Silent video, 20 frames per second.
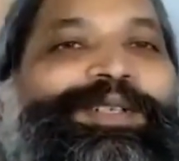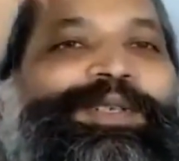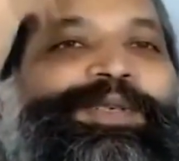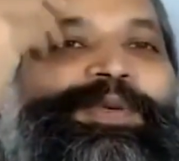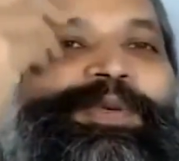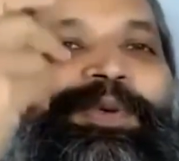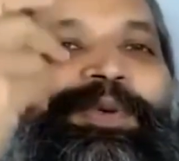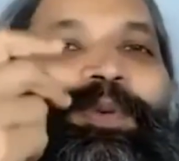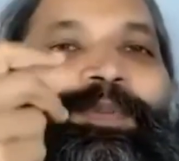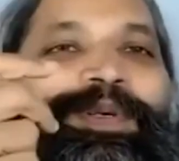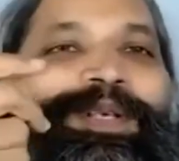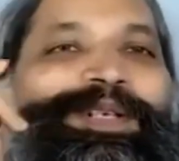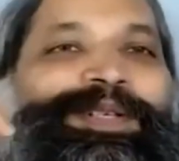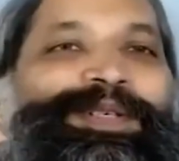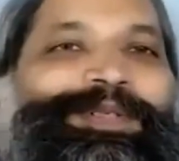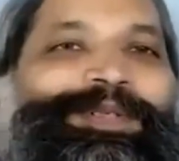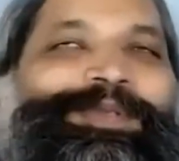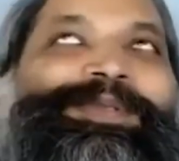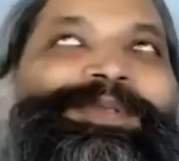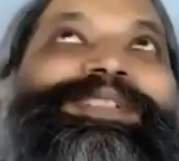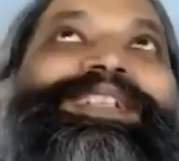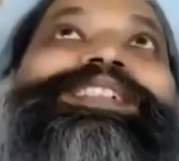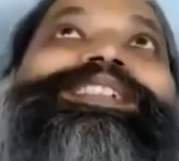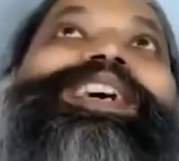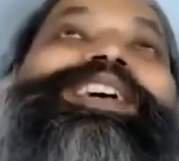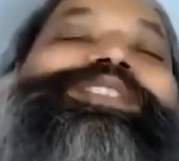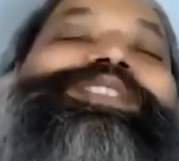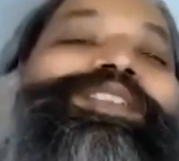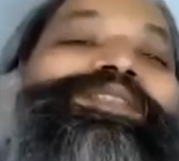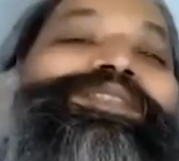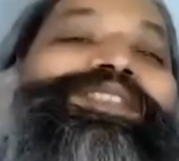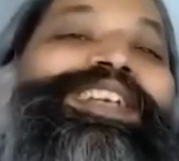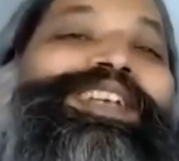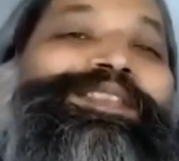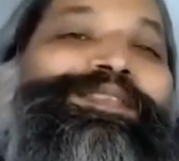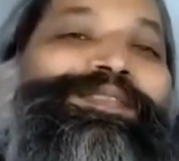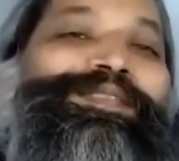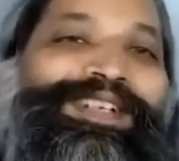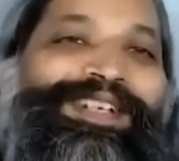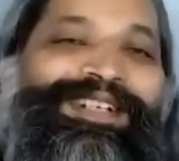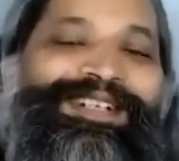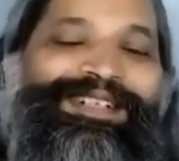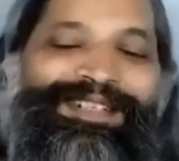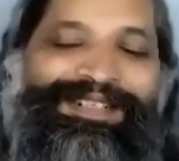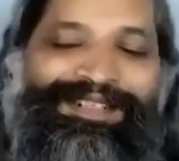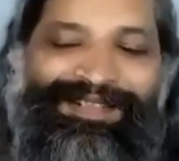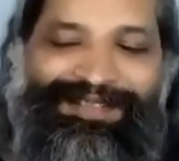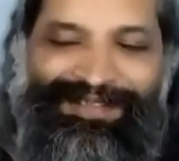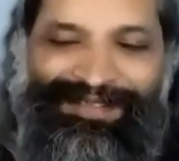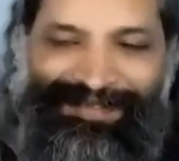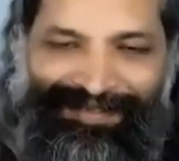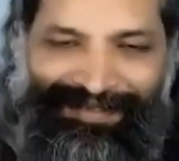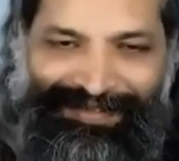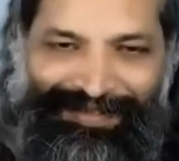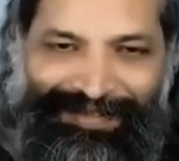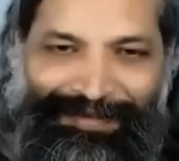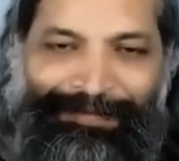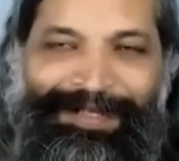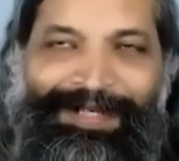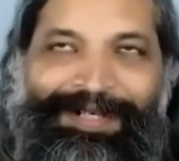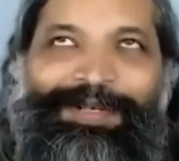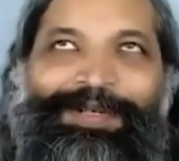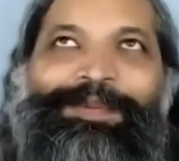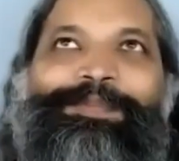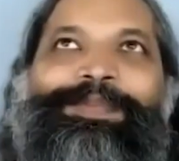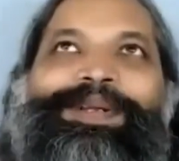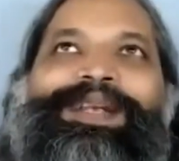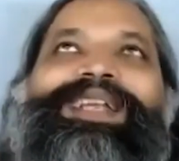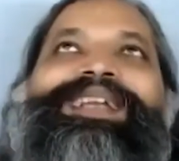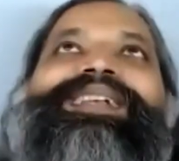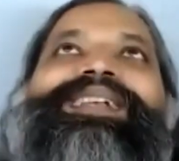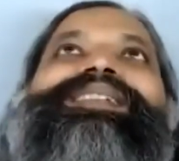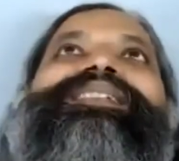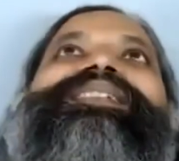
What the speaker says: to open to the touch of the infinite, well, you bring